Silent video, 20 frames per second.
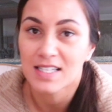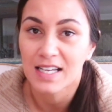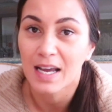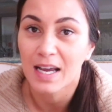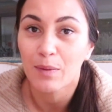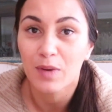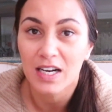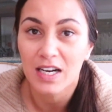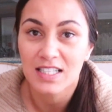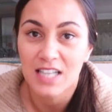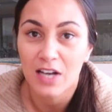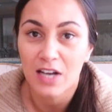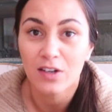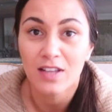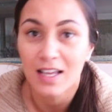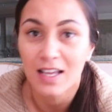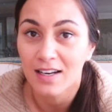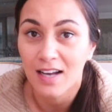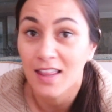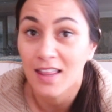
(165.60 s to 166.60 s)
And when I tell you that
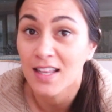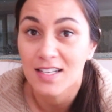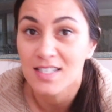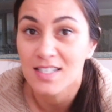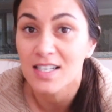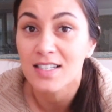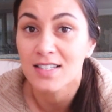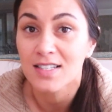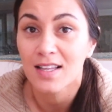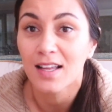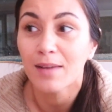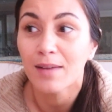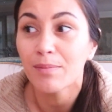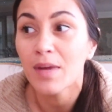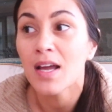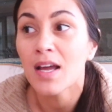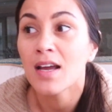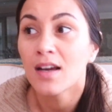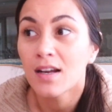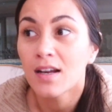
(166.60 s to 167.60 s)
nothing sticks to them,
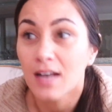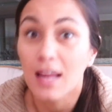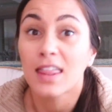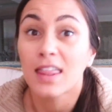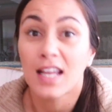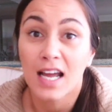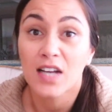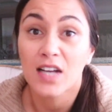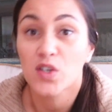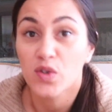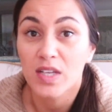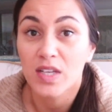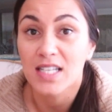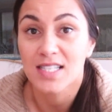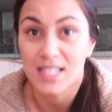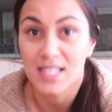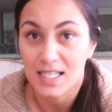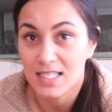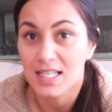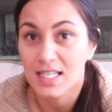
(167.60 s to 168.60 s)
nothing actually
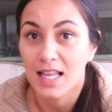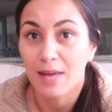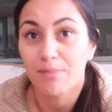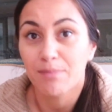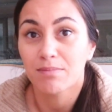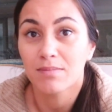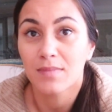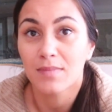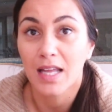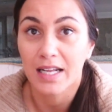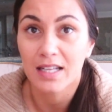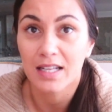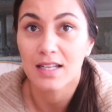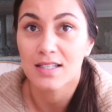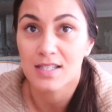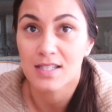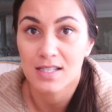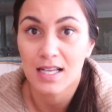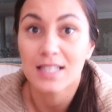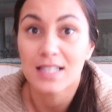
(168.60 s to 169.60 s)
sticks to them. Like,
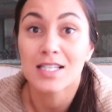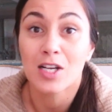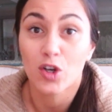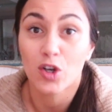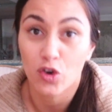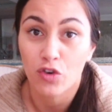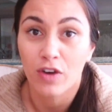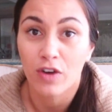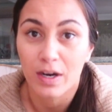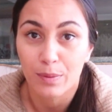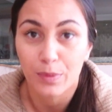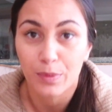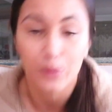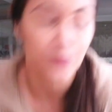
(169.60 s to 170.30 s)
it's incredible.